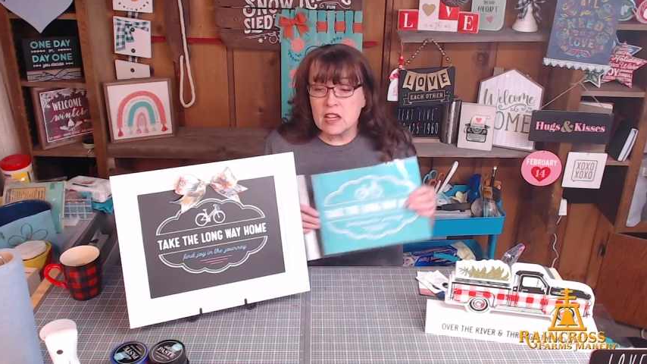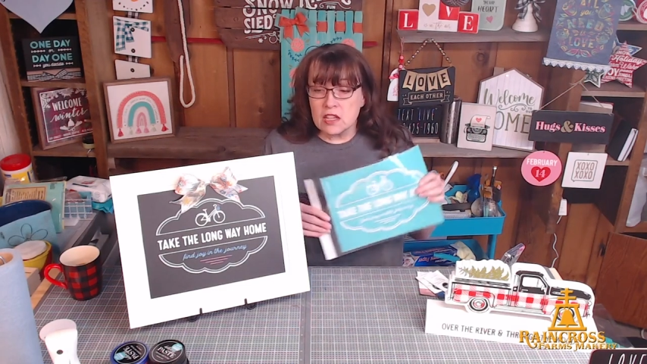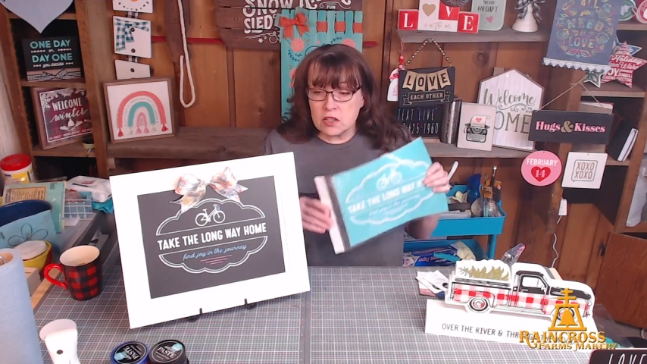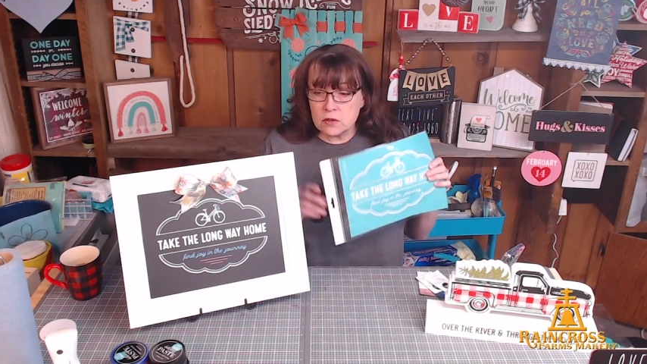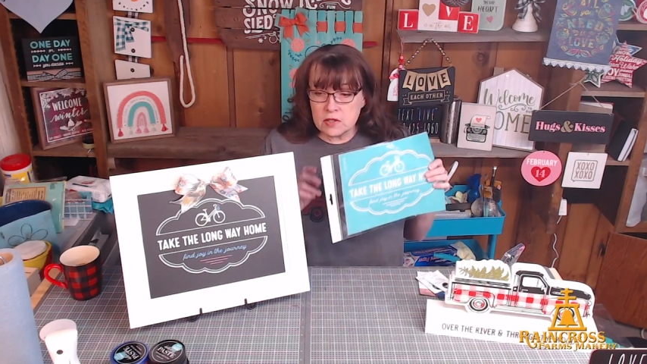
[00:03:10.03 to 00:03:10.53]

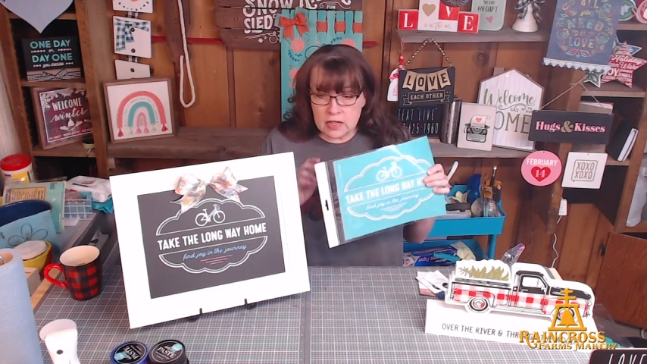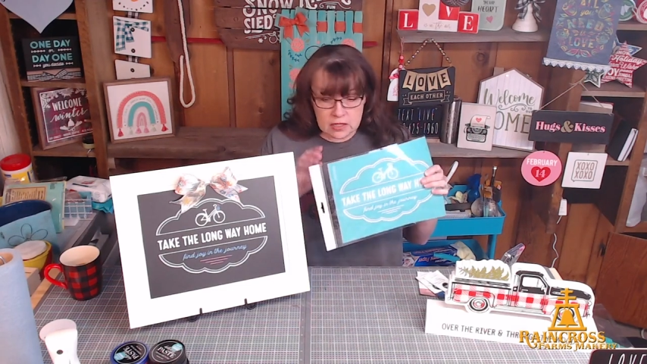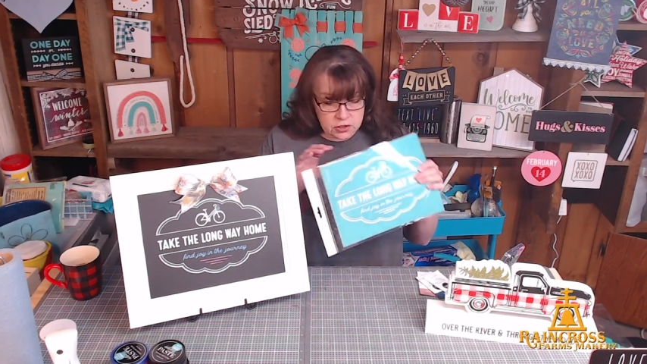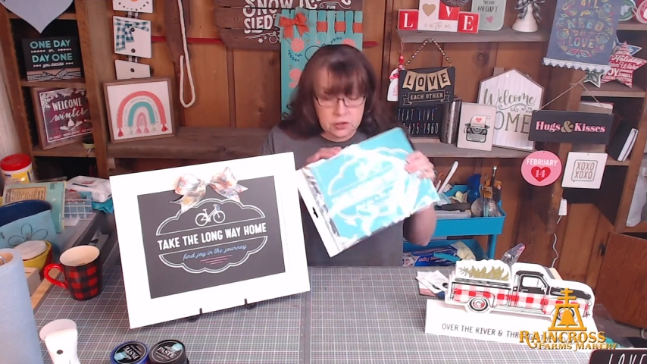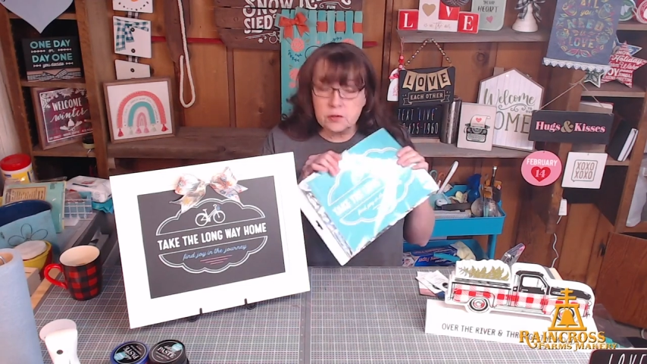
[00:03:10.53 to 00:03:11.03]
you get
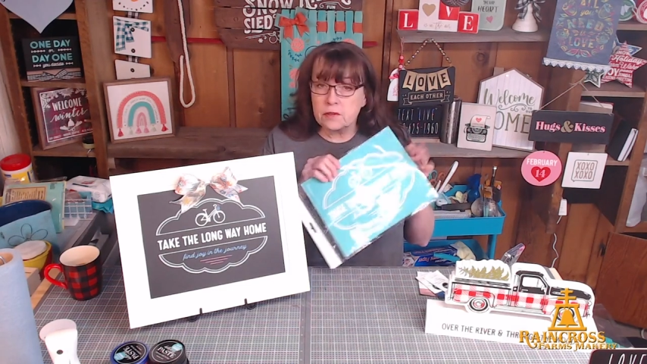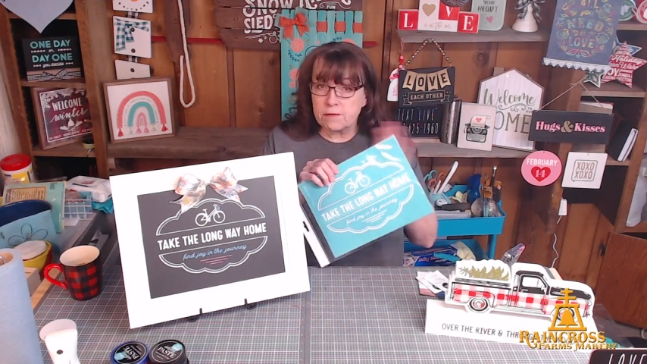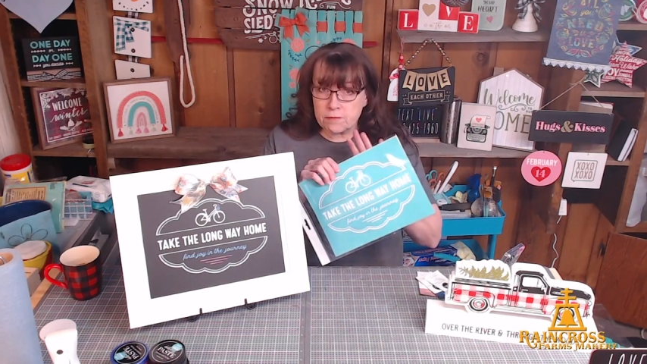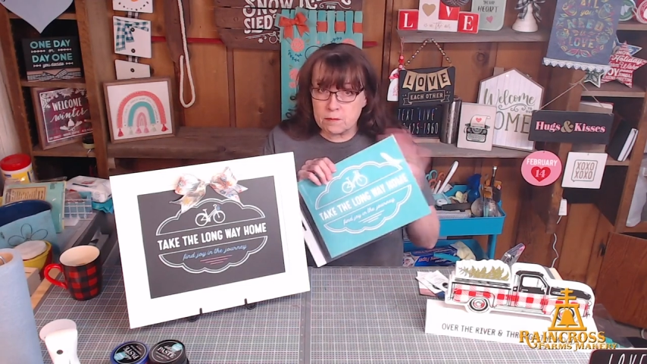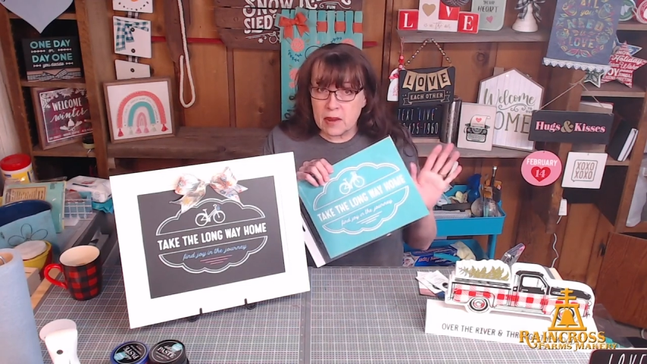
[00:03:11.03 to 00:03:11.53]
to
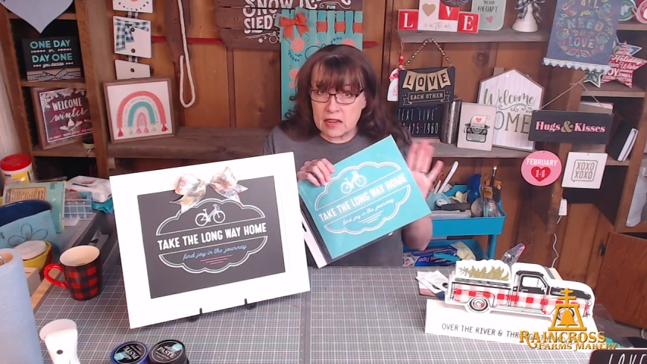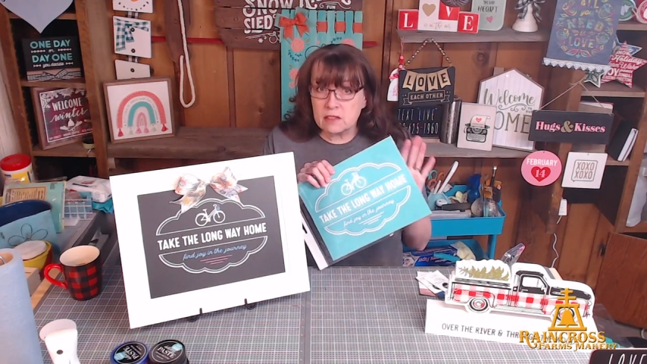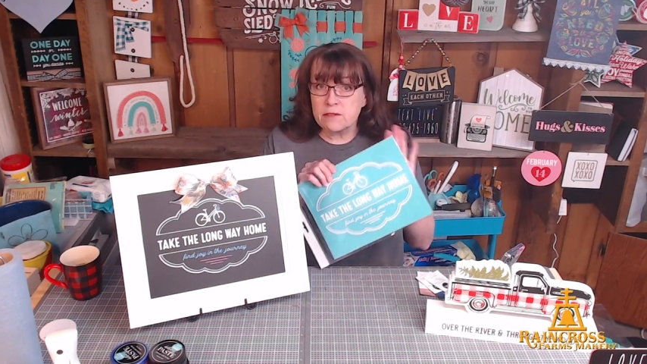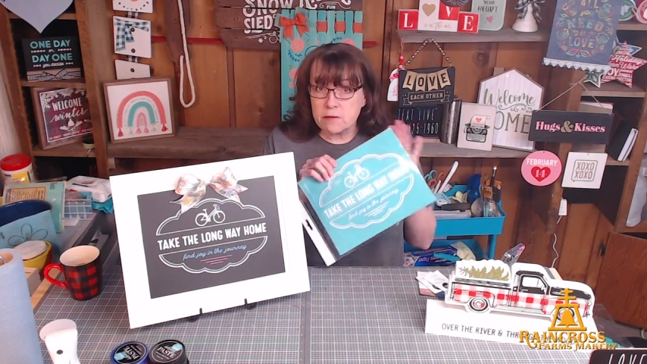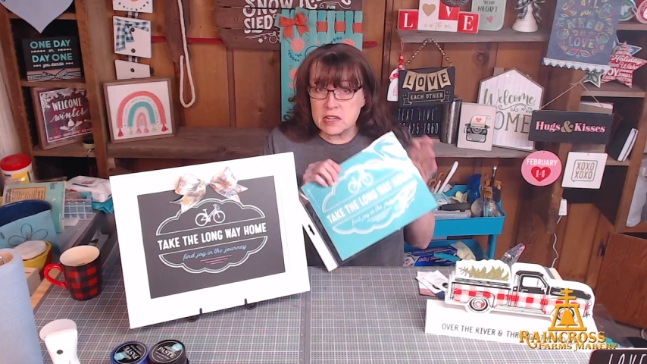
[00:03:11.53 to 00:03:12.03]

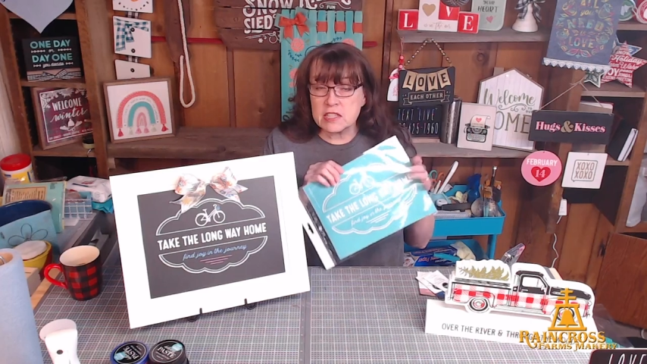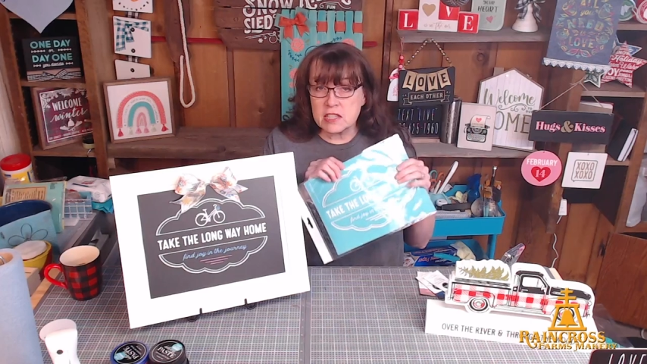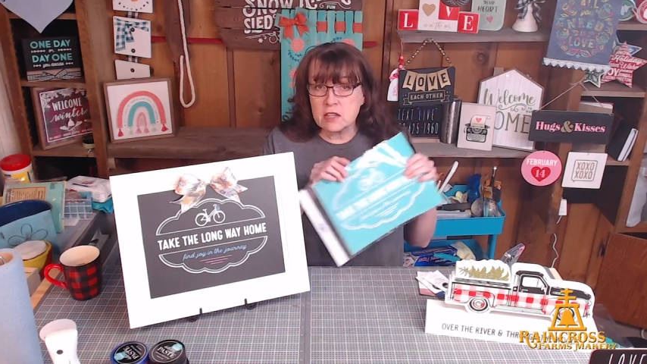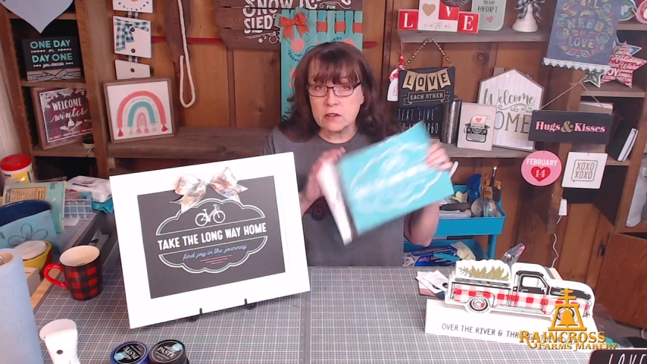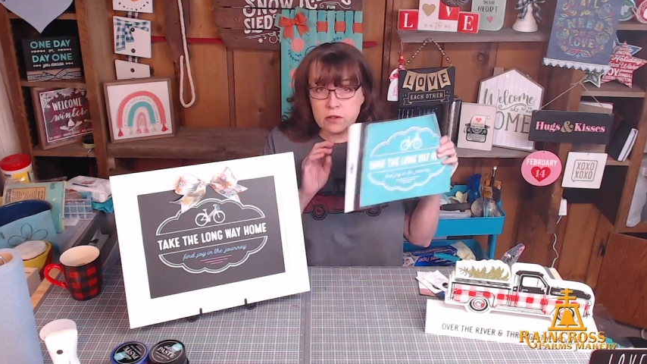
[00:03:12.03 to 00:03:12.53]
mailed free to
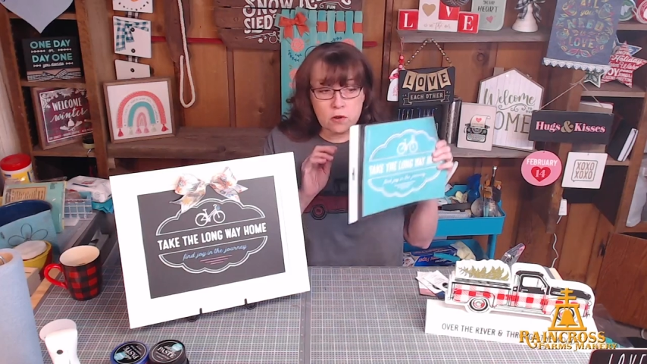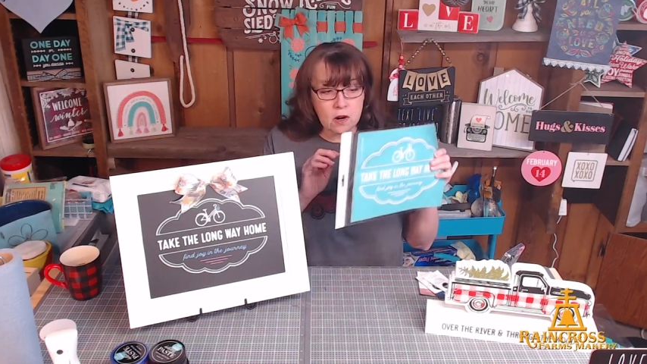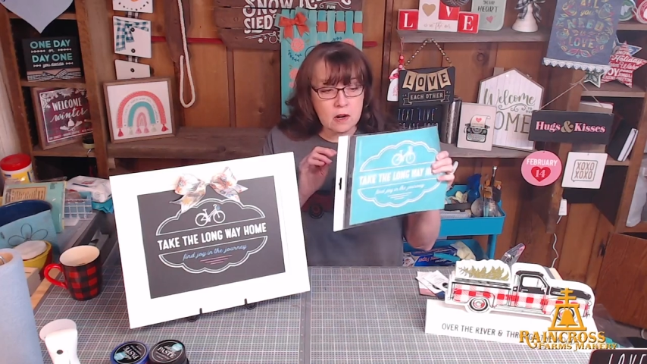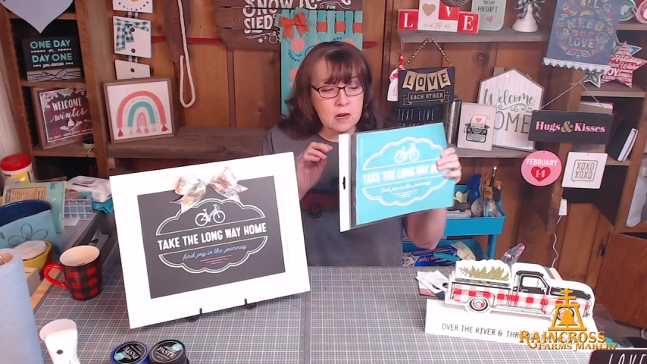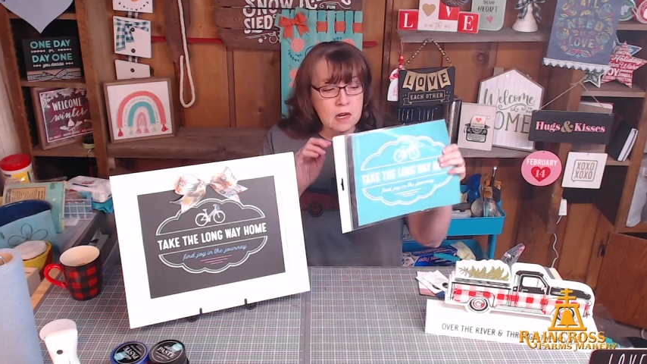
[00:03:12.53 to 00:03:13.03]
your door